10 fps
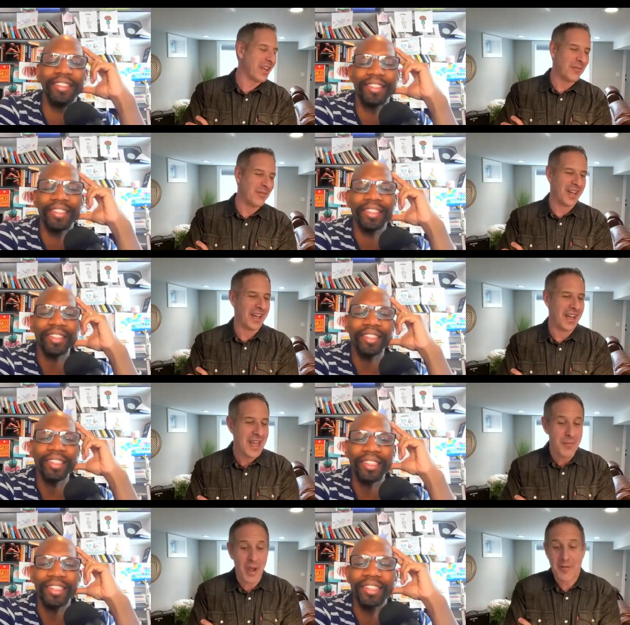Speaker 1: and i'm
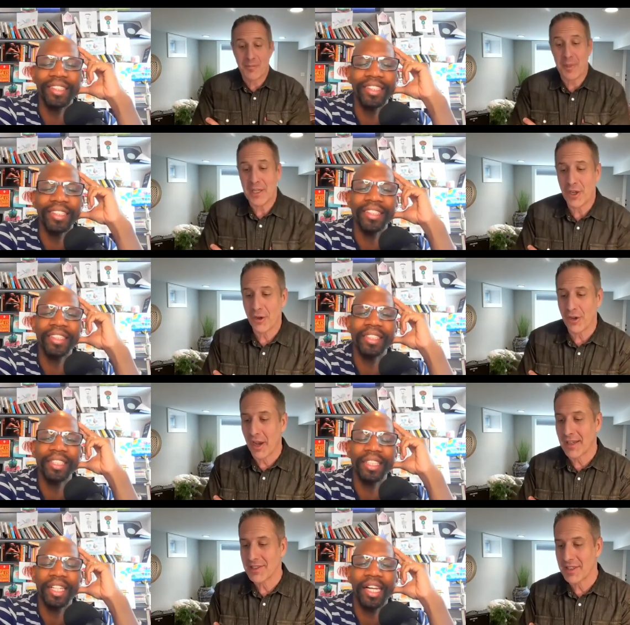my big
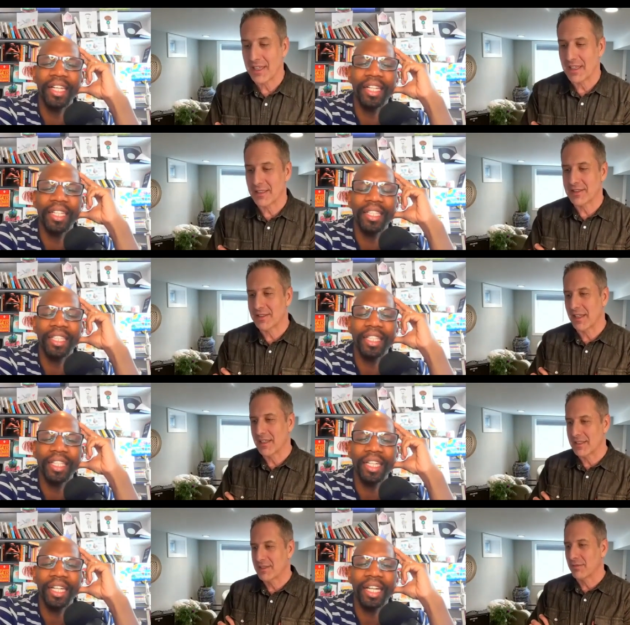curiosity is
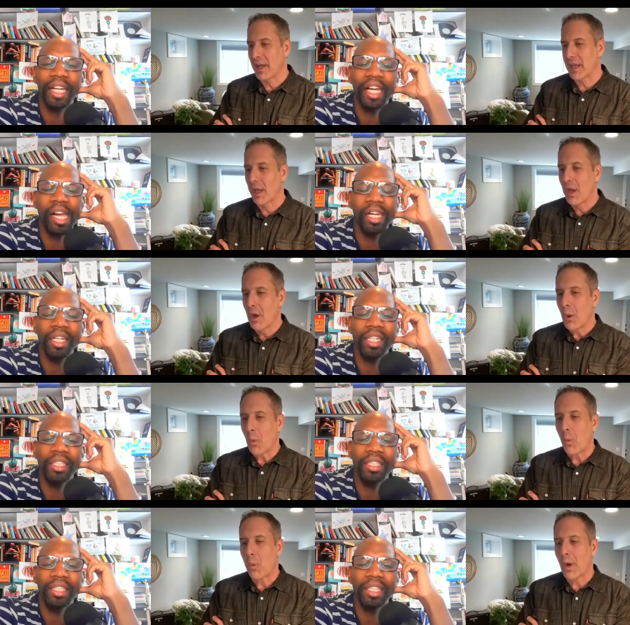is like
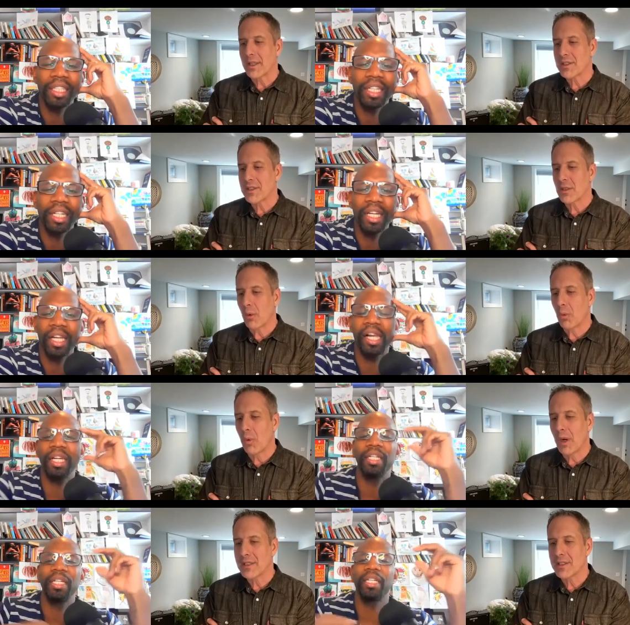what's
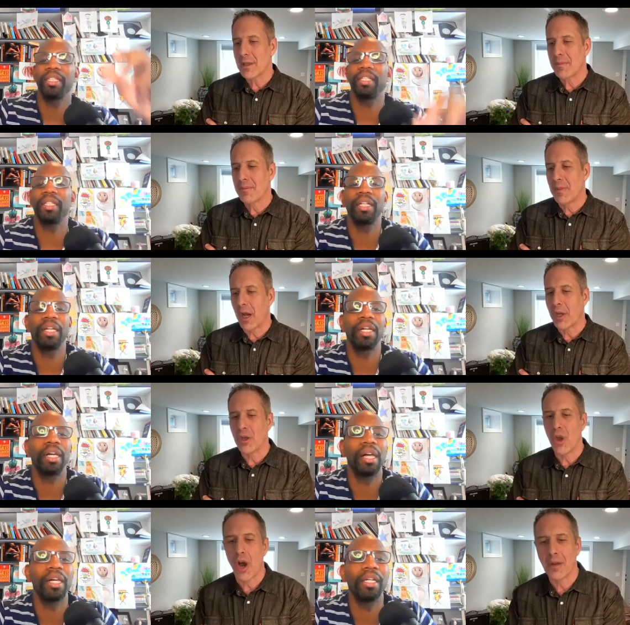what's a, a
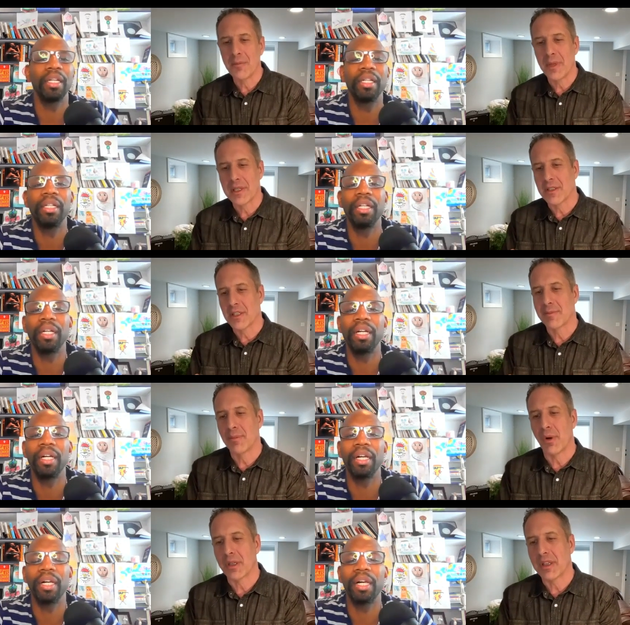non-business
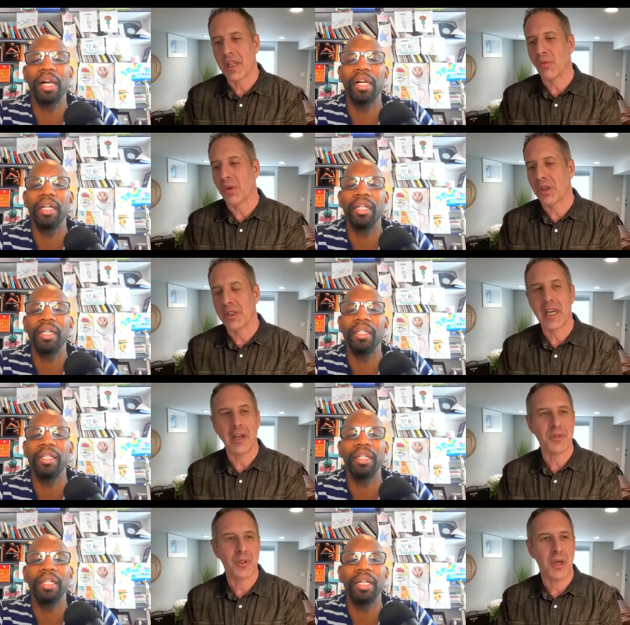book that really
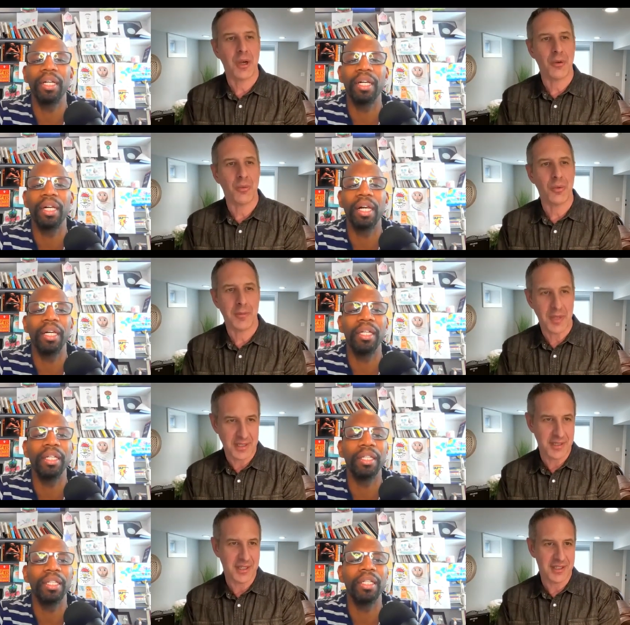helps you out with
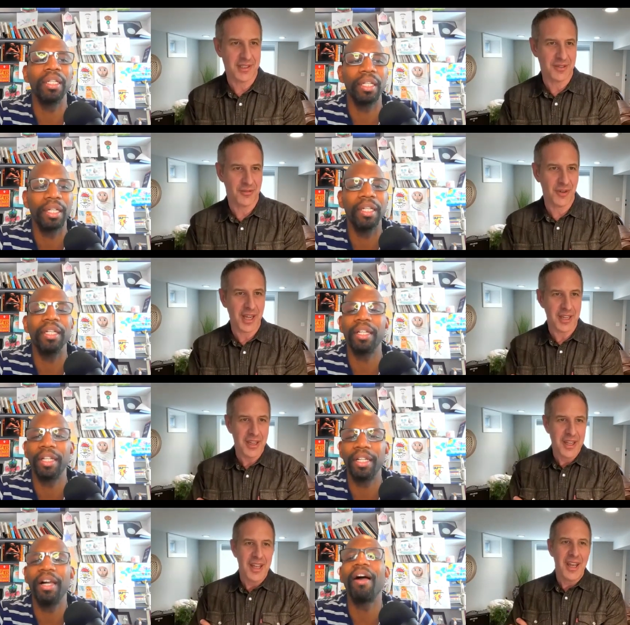business right
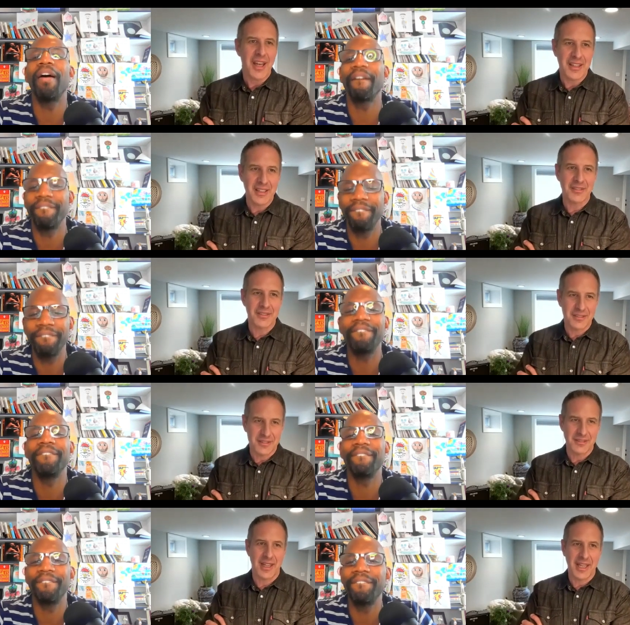
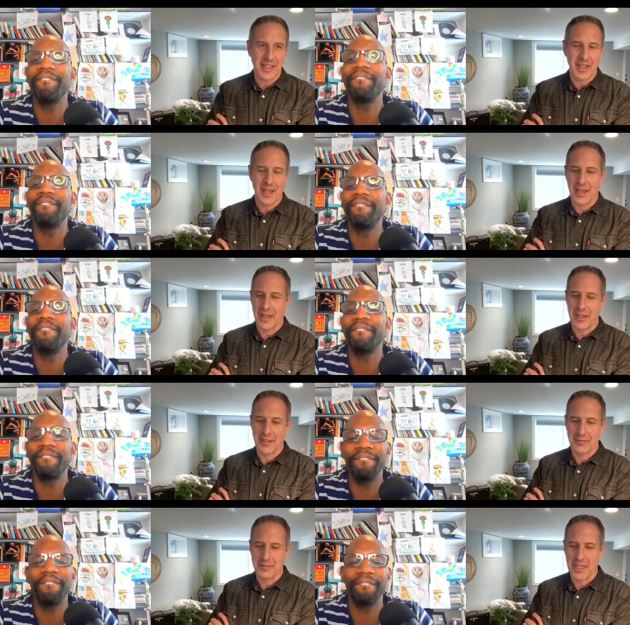like
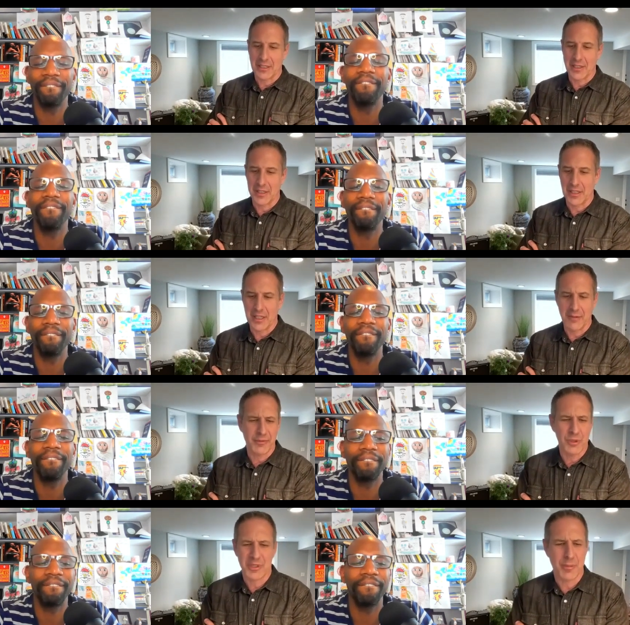uh, like the
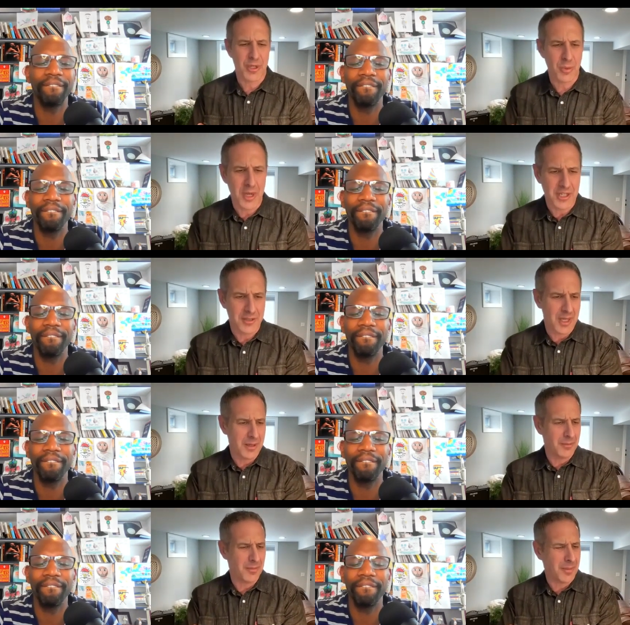influence and persuasion
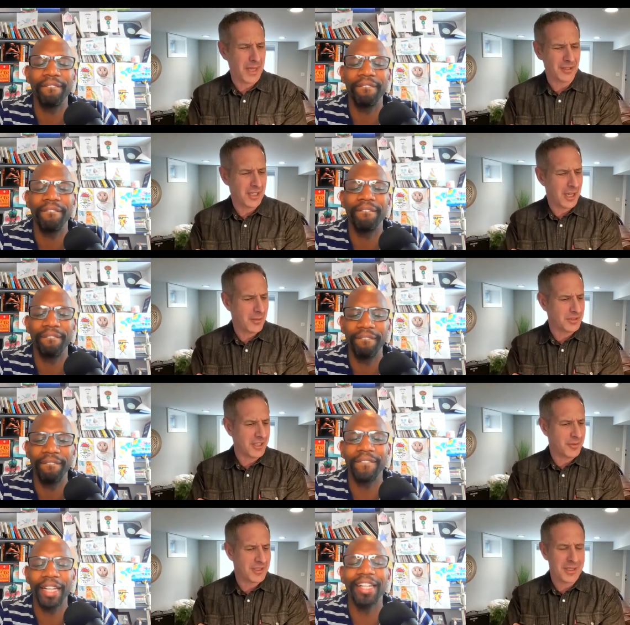by Baldini, I believe, it's